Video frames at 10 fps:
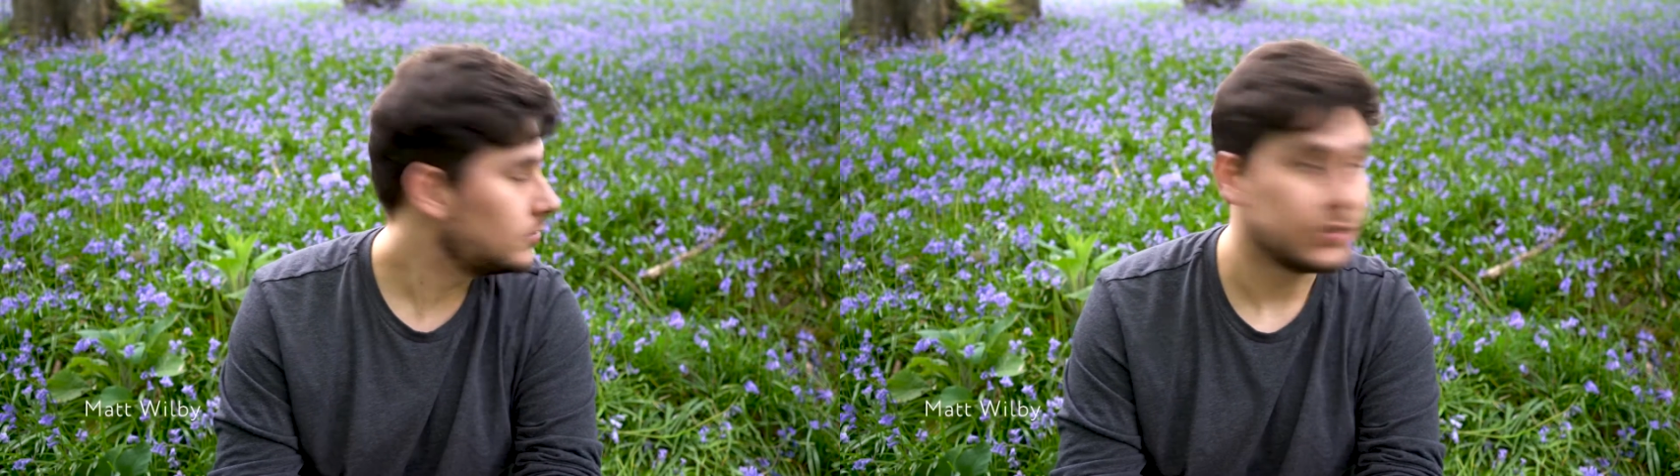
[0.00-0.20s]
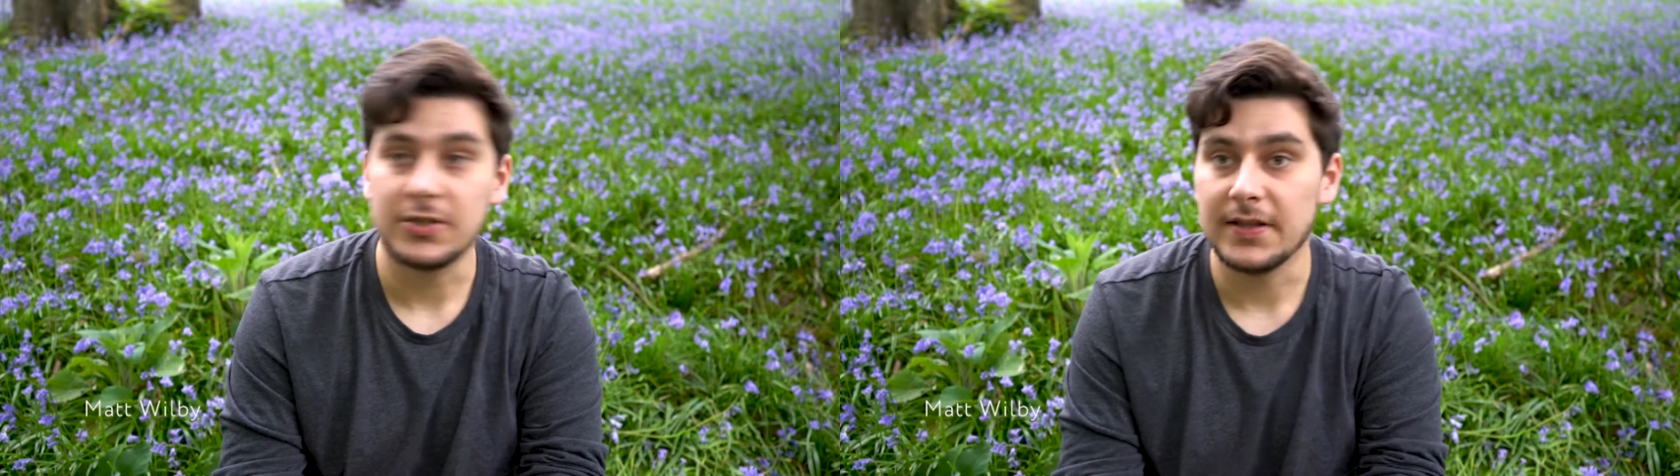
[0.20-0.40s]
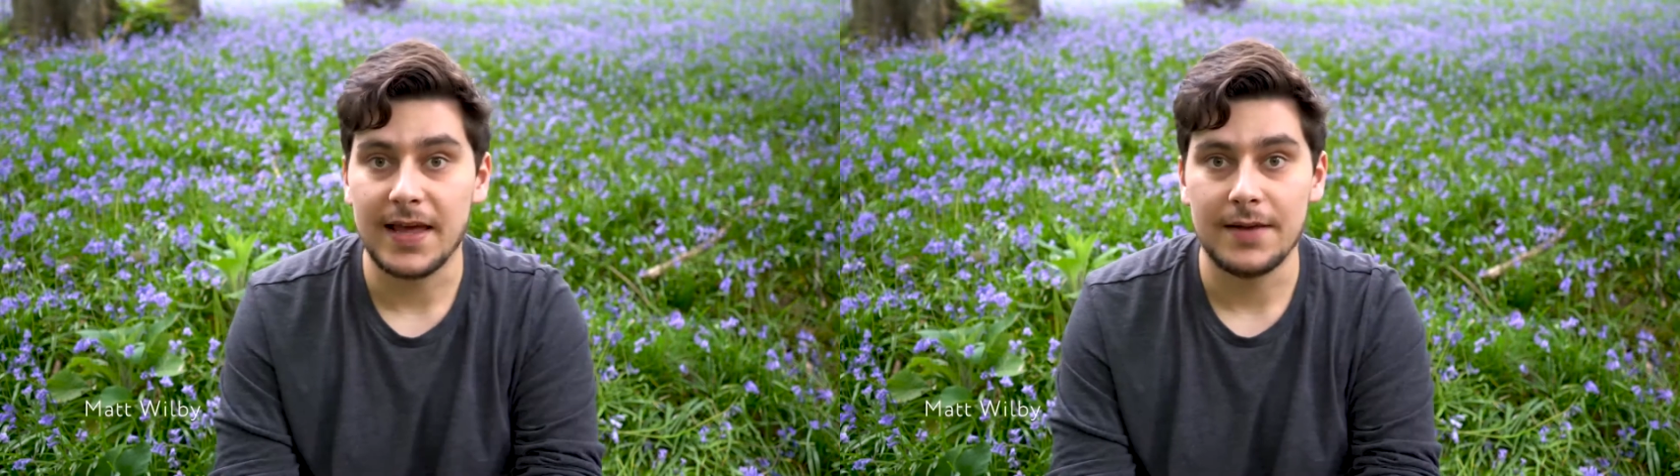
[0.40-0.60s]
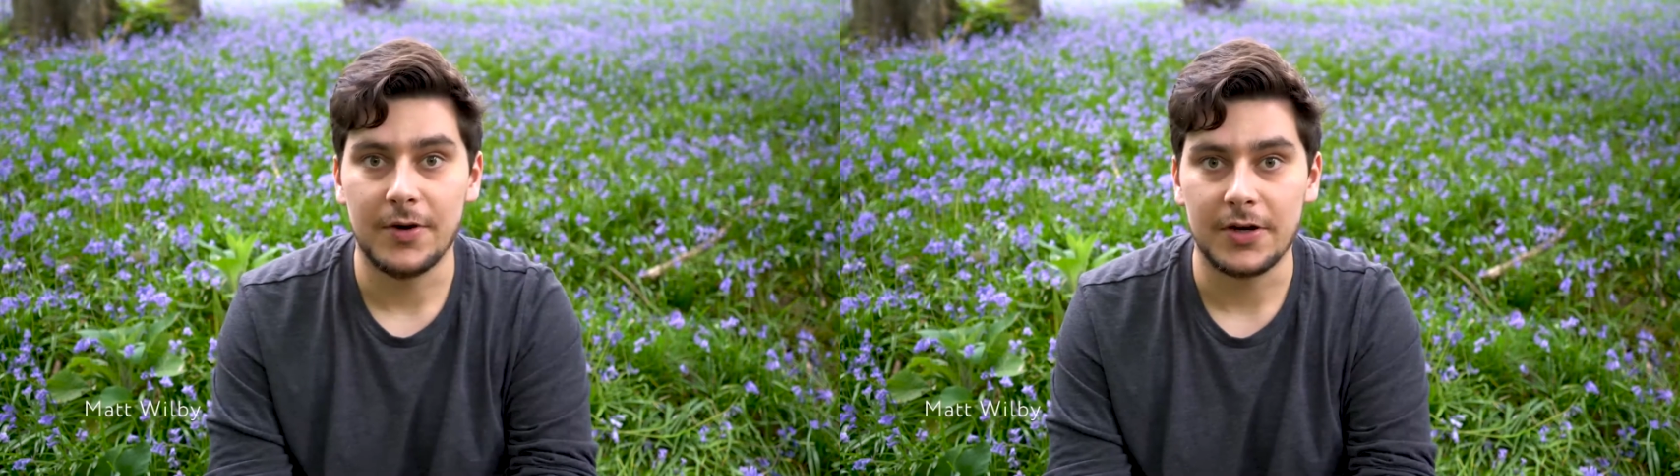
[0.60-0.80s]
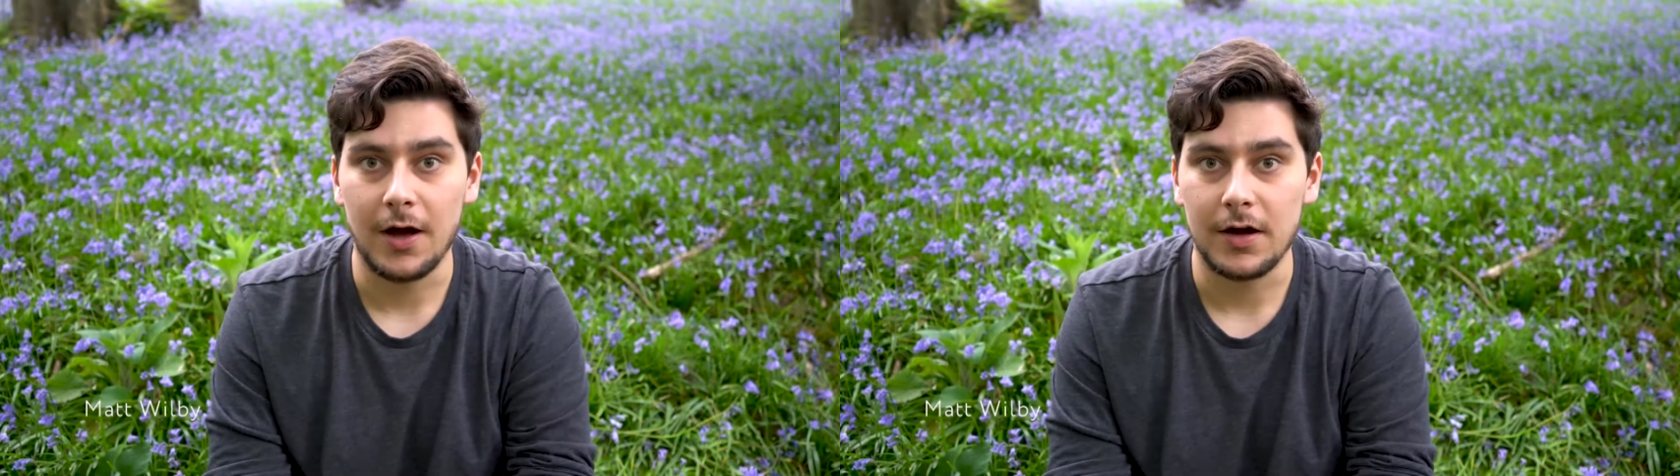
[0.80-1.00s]
just at the end of
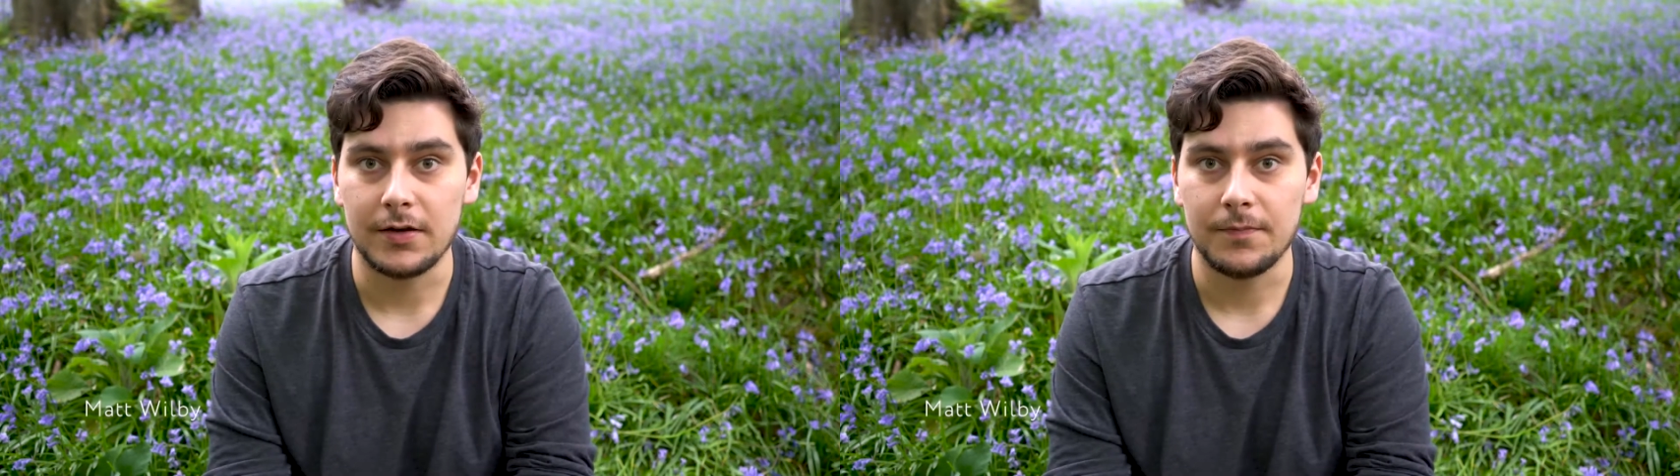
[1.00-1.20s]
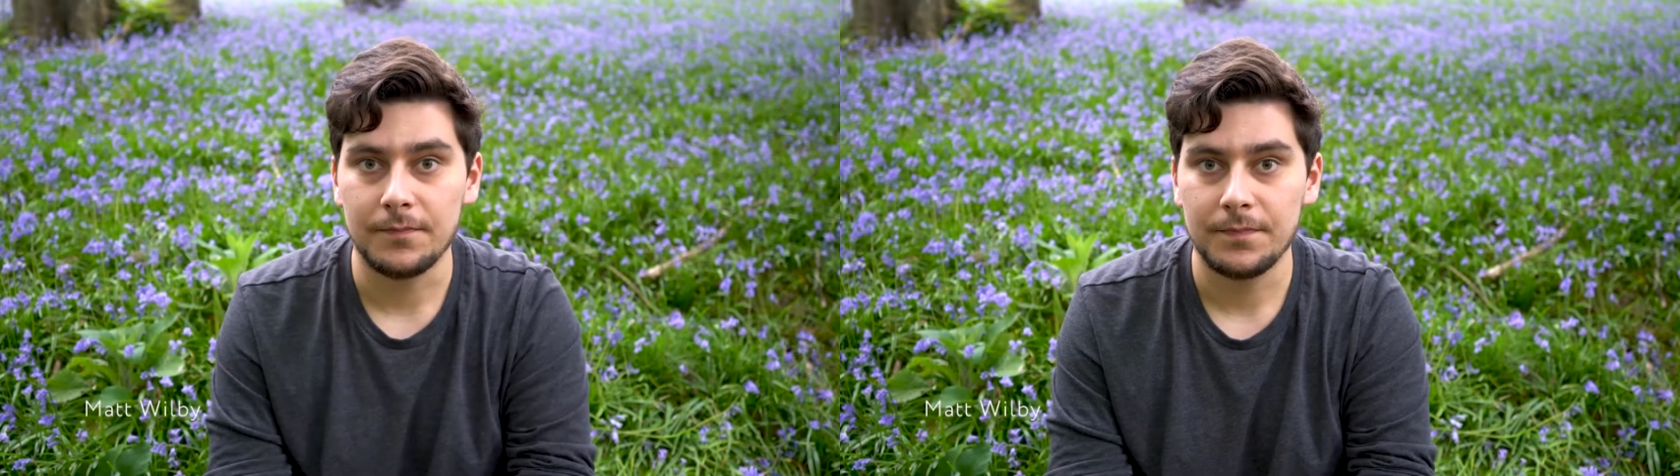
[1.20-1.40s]
my garden.